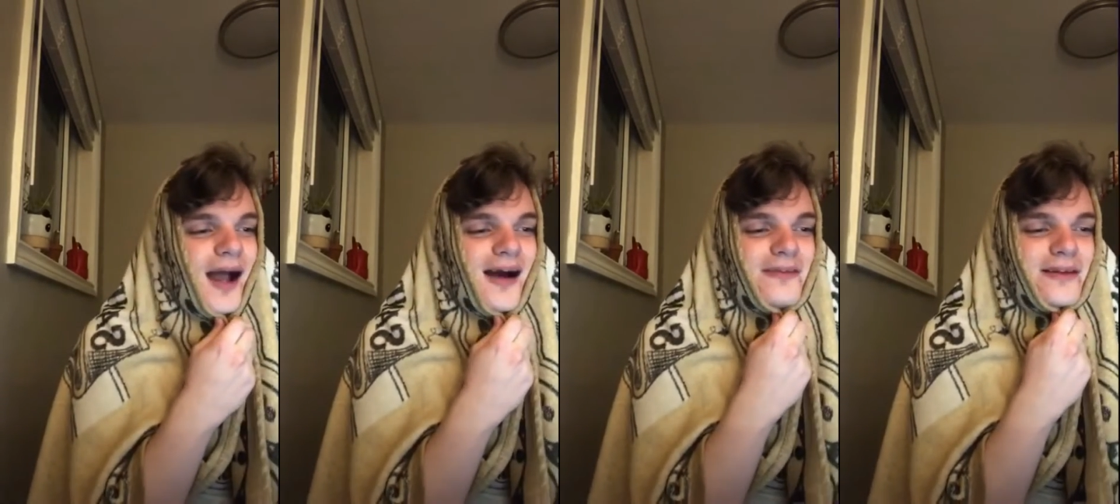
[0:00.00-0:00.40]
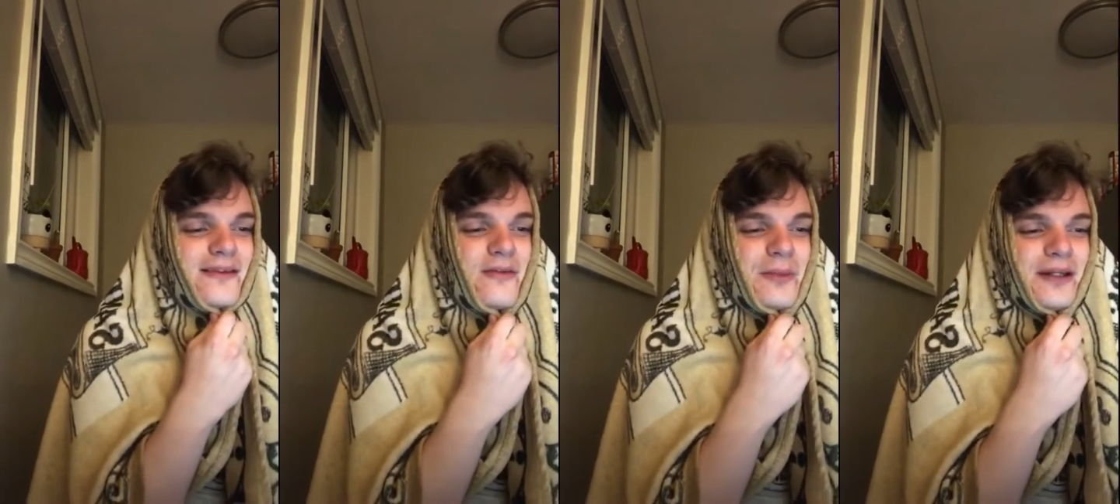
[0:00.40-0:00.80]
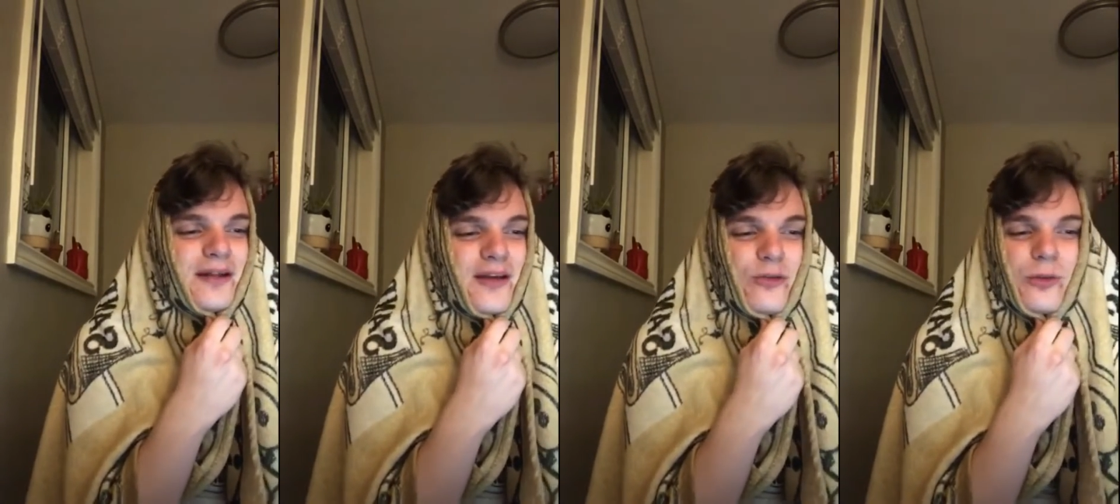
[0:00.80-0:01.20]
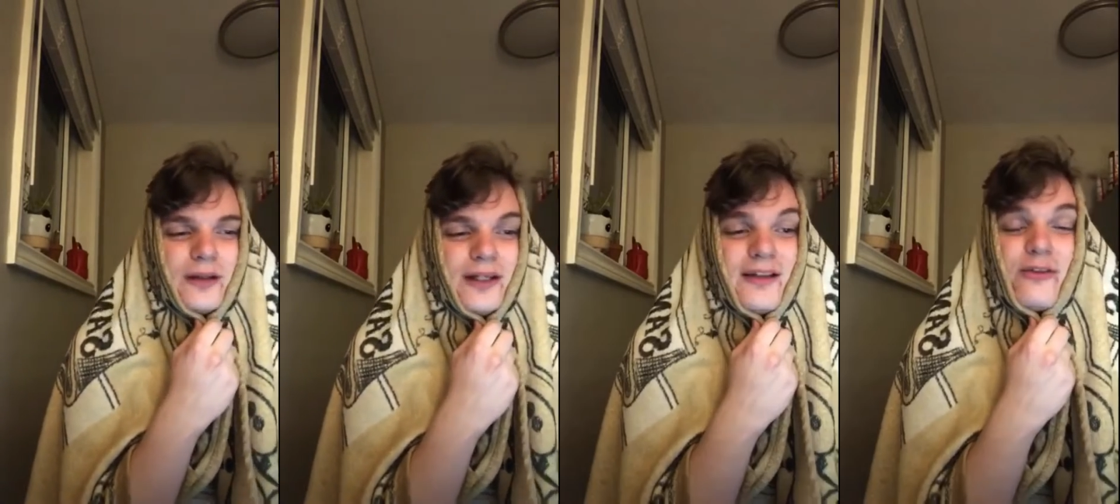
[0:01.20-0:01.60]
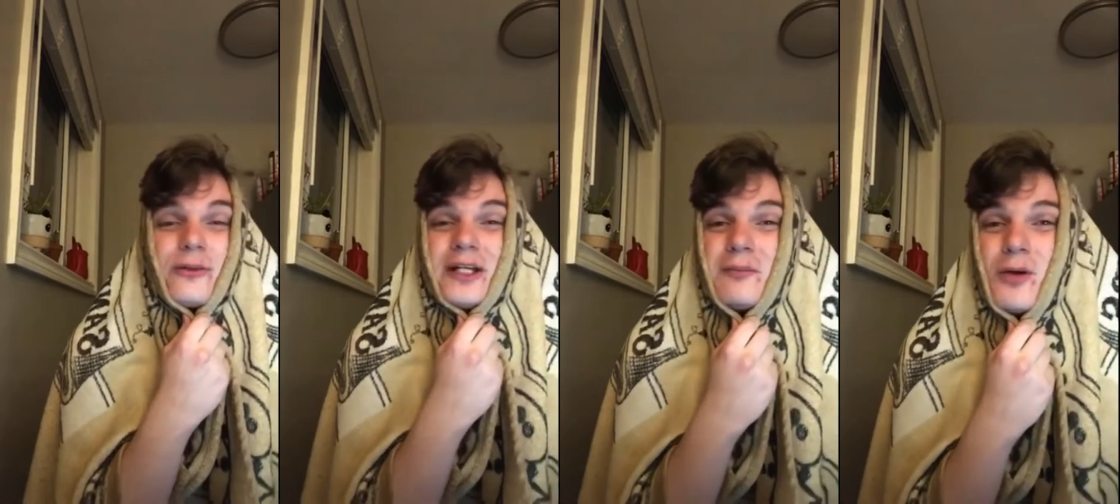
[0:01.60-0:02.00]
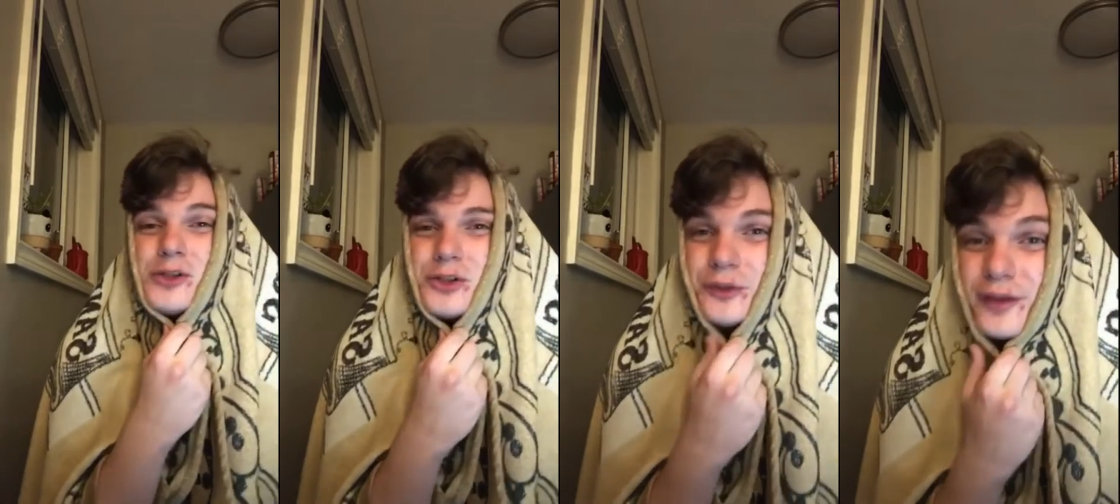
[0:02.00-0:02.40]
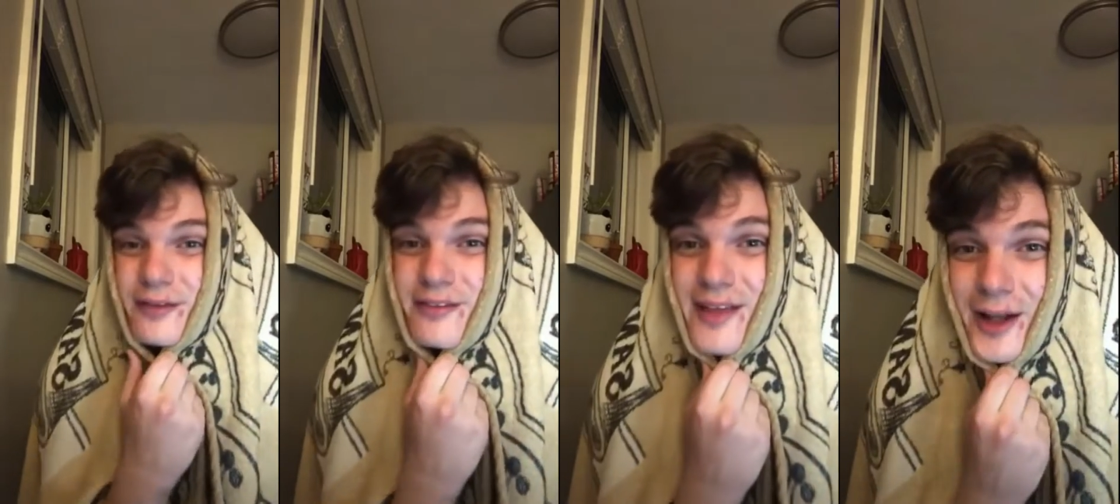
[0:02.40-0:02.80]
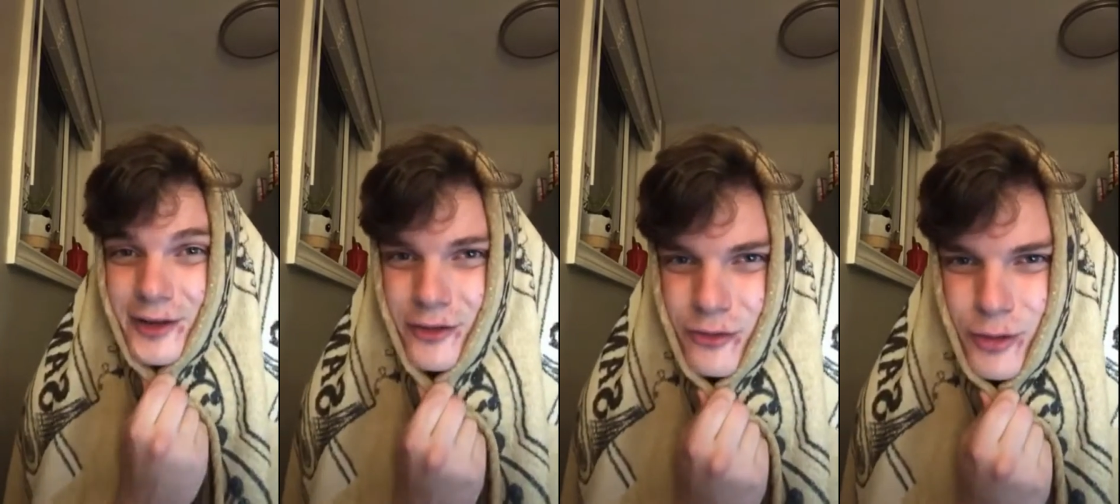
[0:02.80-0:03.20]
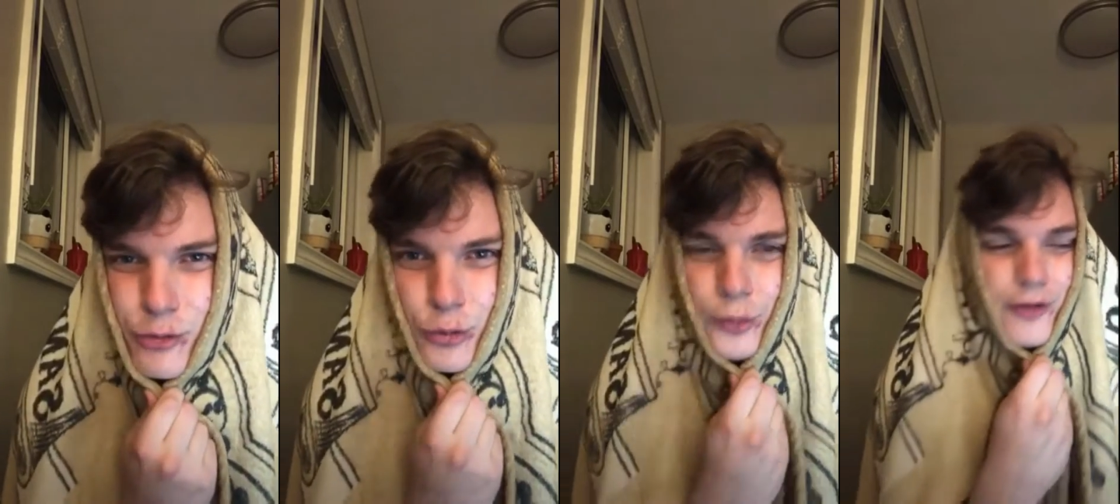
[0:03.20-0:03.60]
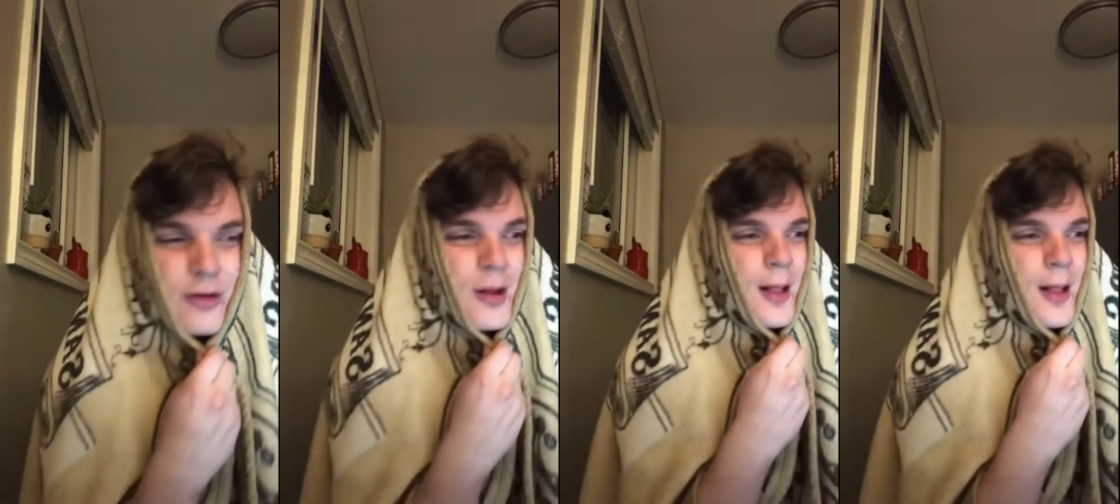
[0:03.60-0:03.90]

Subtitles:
I think this will be a nice one. It is sweet and emotional. This is the ending, so let's do this.